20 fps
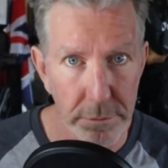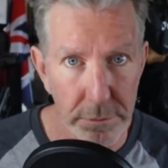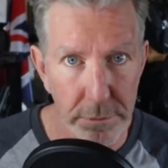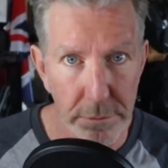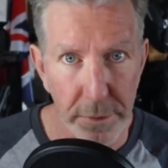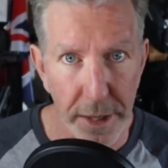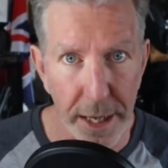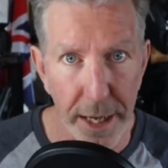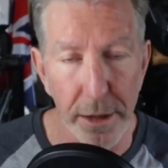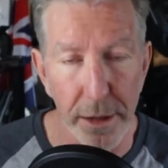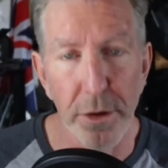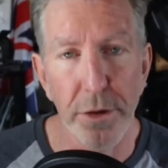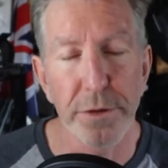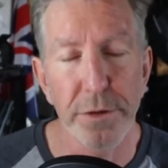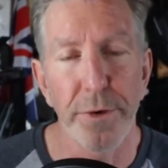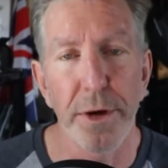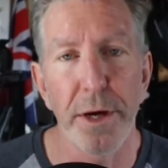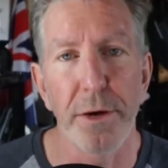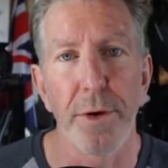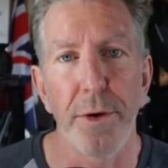Okay, it looks
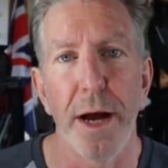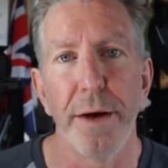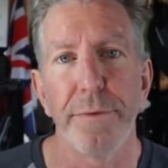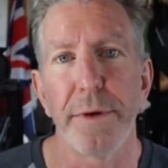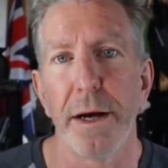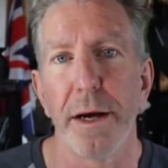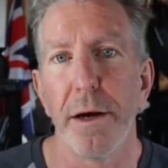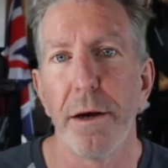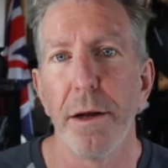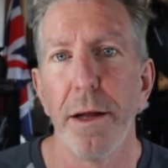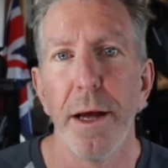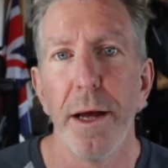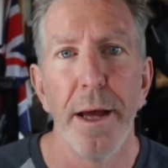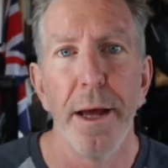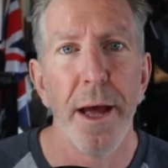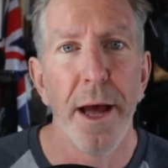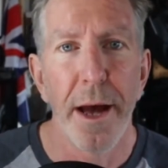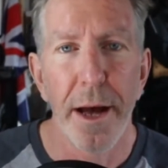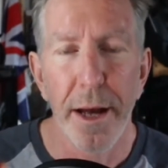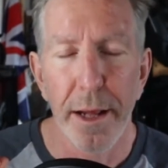very craft ale.
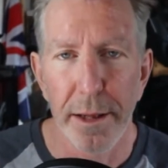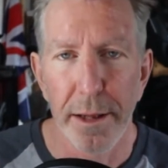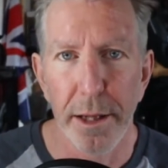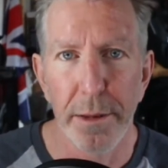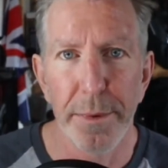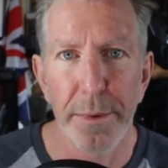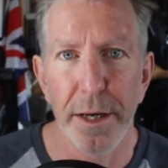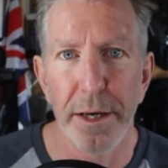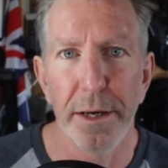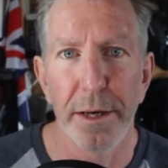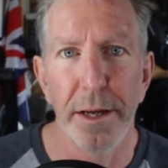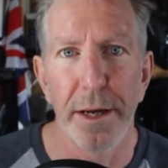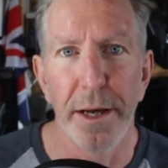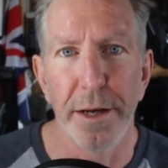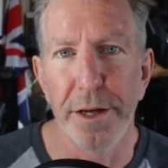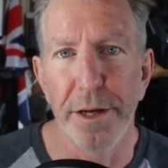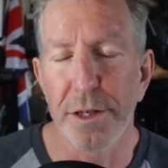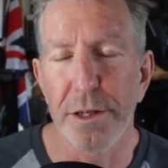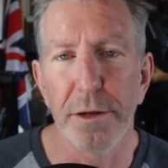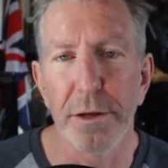A little bit of
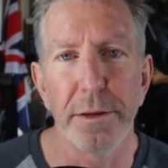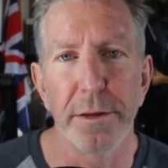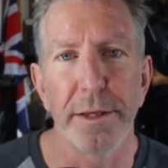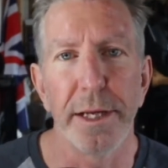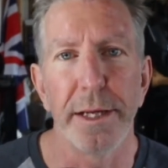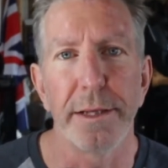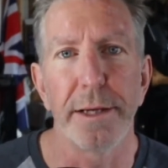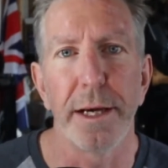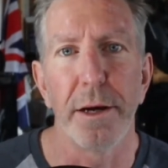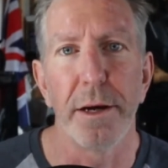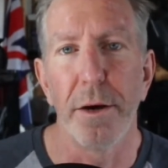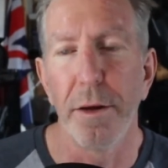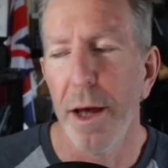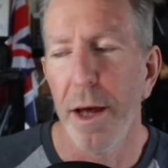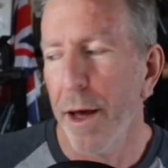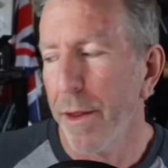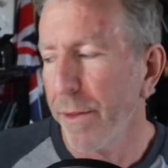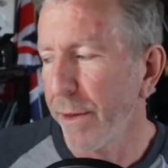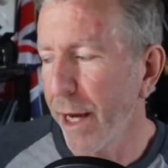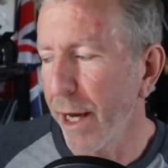additional detail.
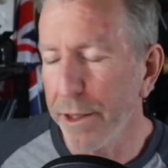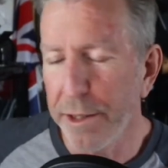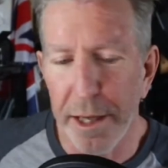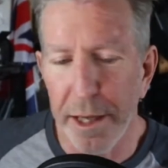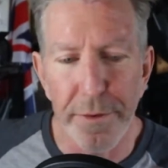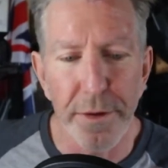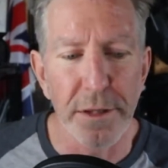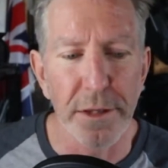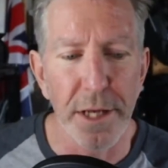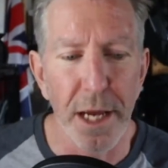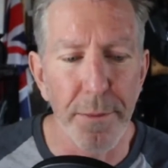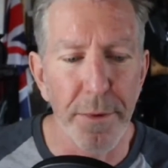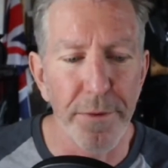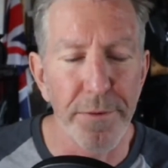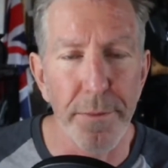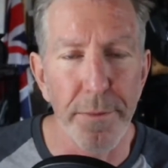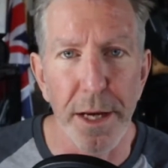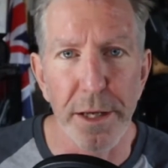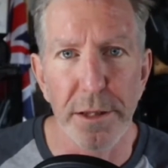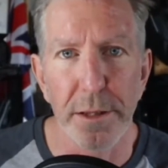They actually have the same
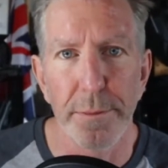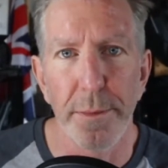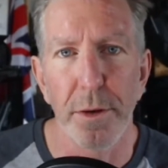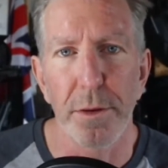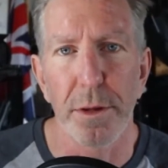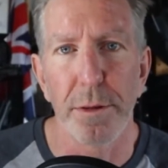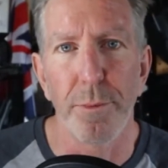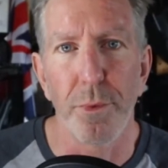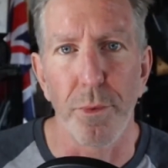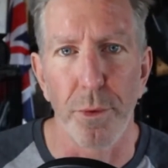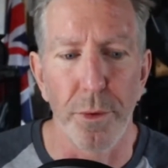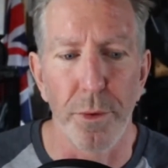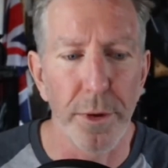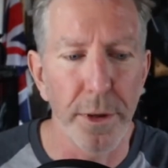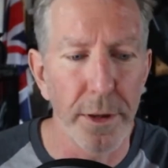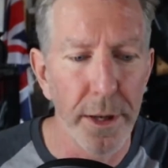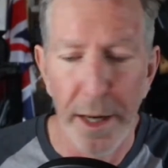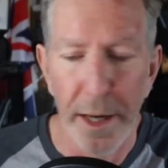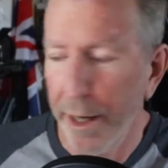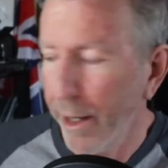information about the brewer.
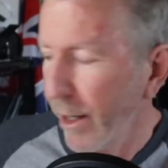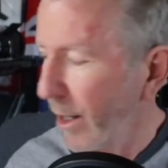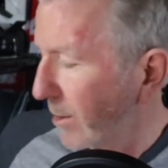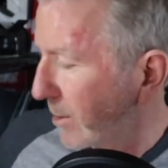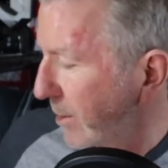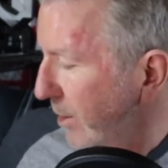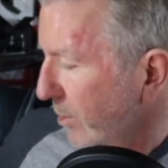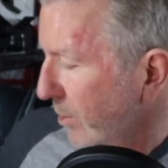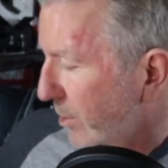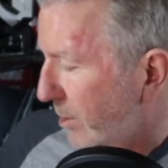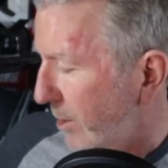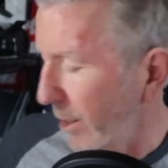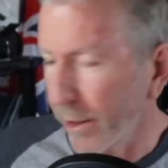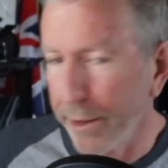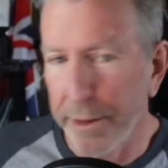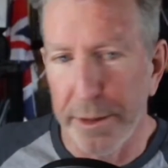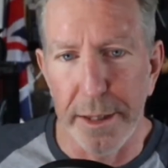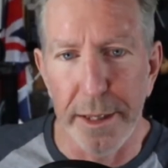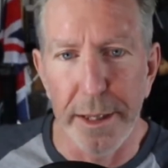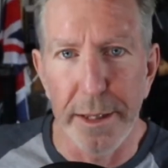It's interesting to
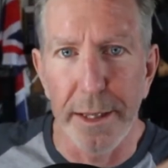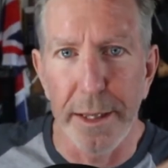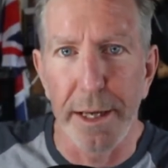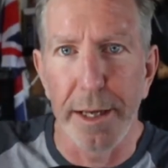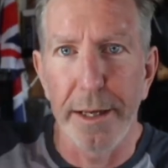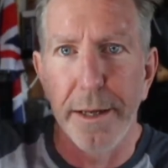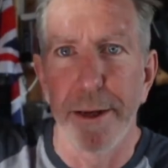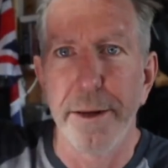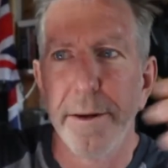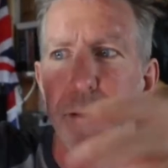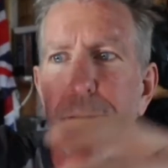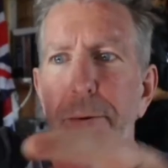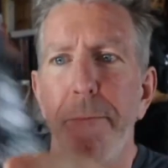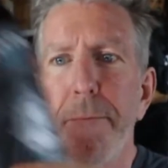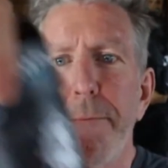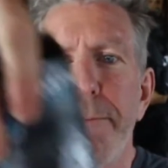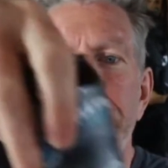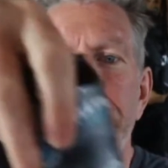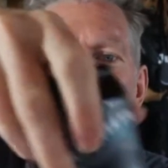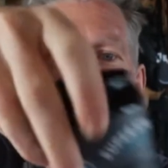see that
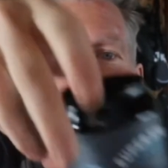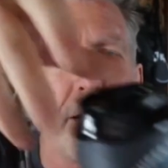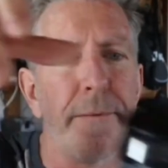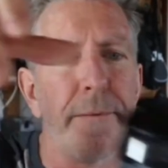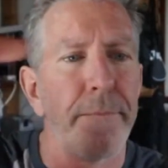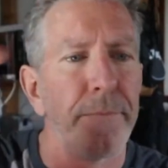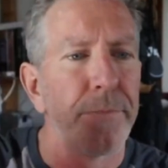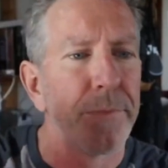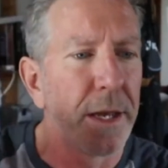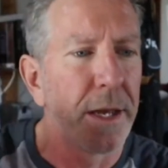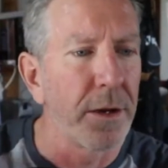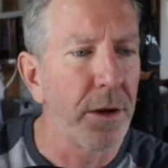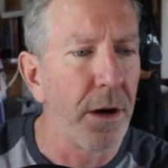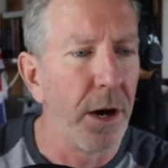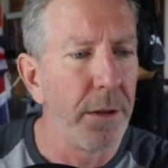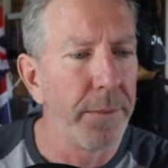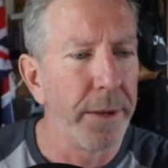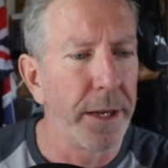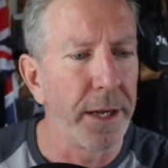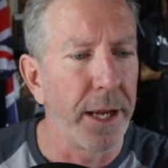they call
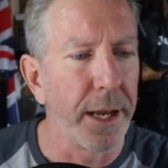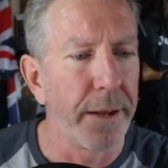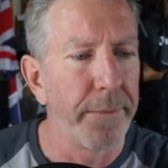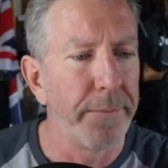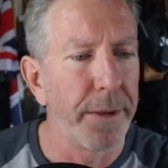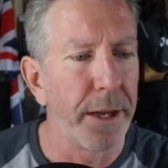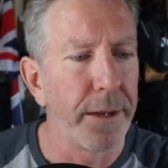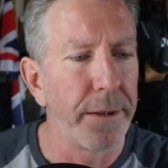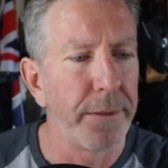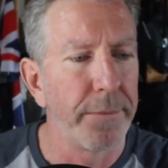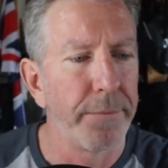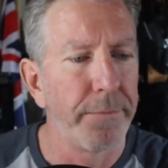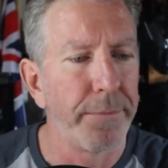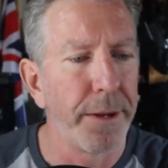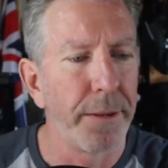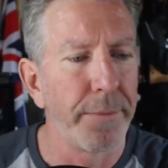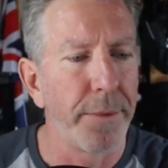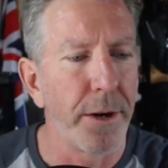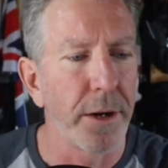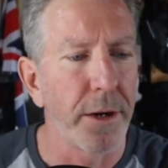by name Ben
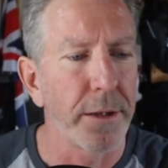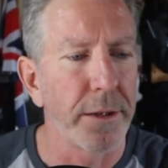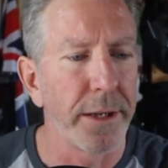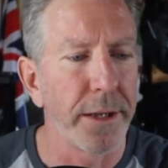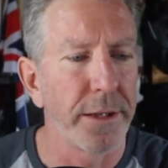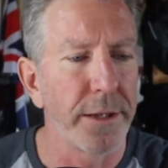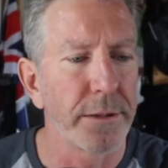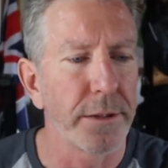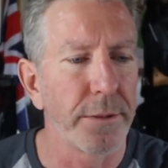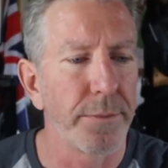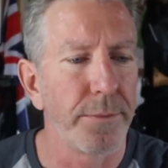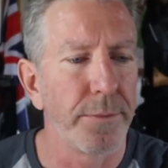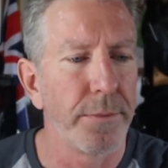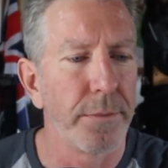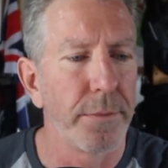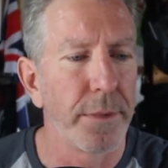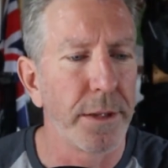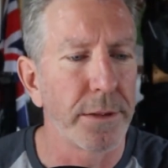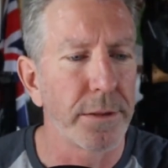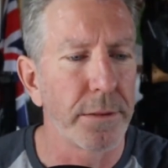Barkley as
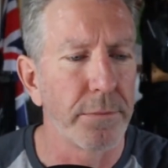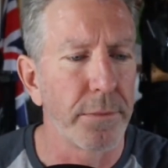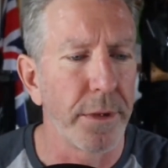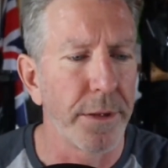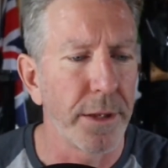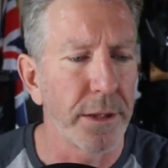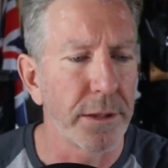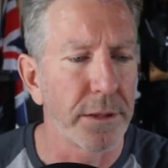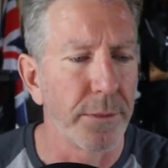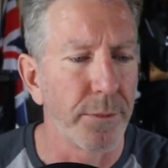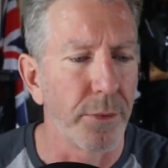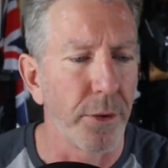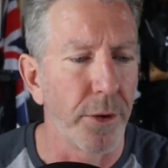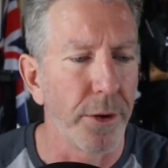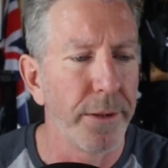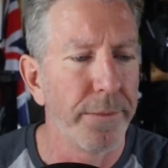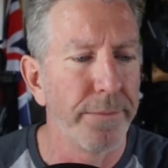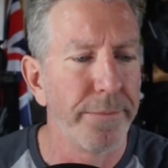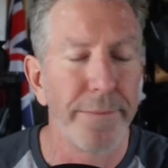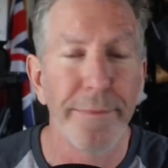I think it's the brewer.
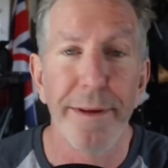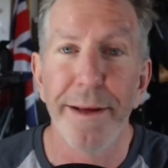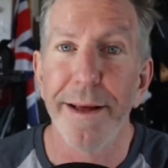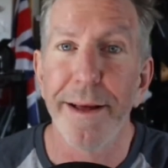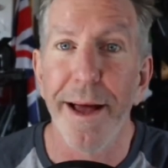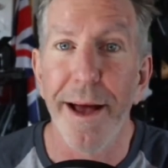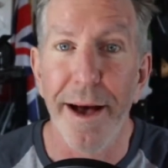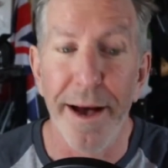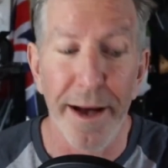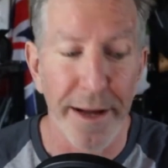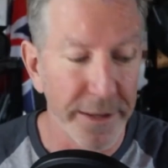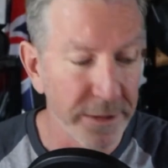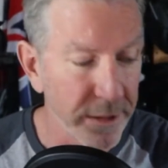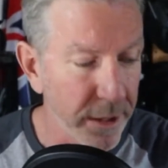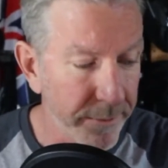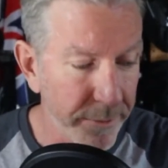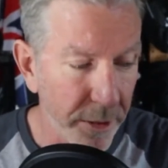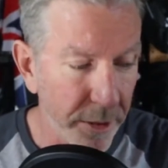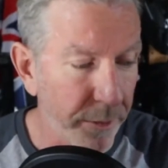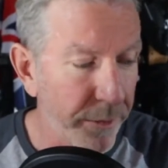He's on
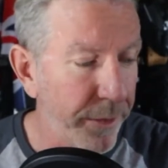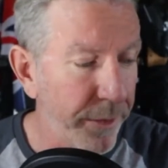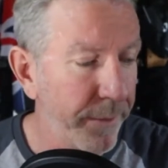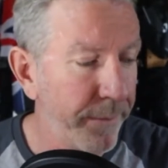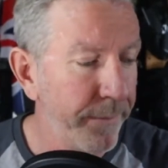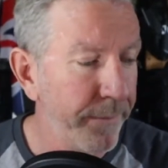both.